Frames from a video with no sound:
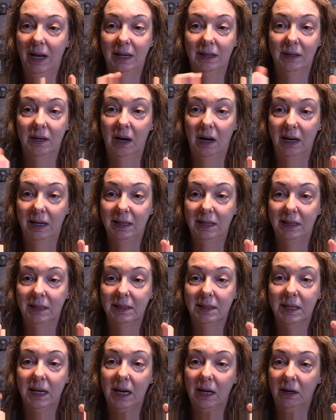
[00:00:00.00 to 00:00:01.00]
and
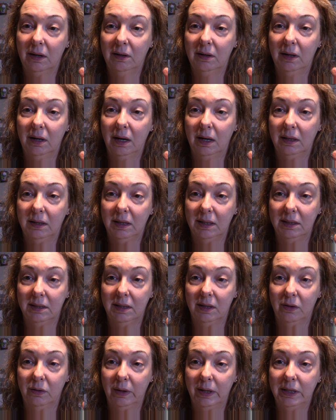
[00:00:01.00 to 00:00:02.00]
kindness, care and
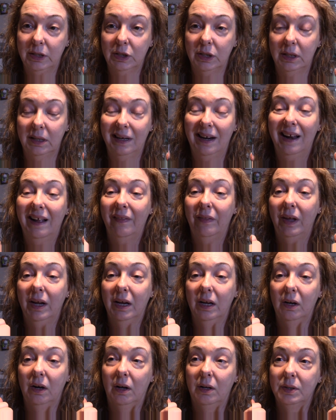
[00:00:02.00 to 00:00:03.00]
consideration. They
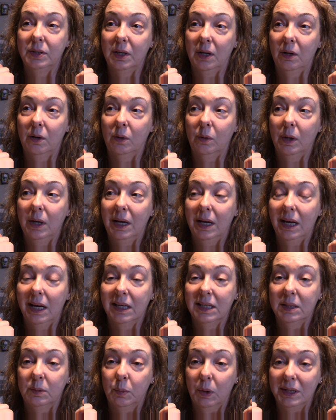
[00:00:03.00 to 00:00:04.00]
can also
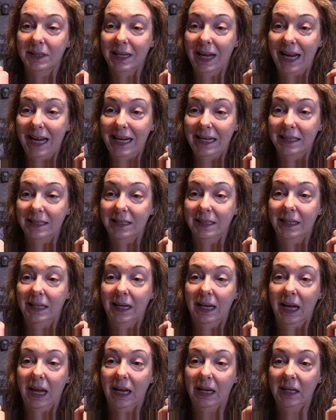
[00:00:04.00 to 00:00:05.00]
express hate
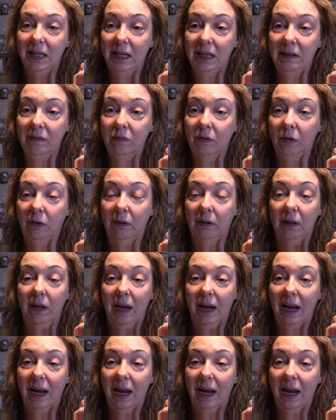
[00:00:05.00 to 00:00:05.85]
and evil,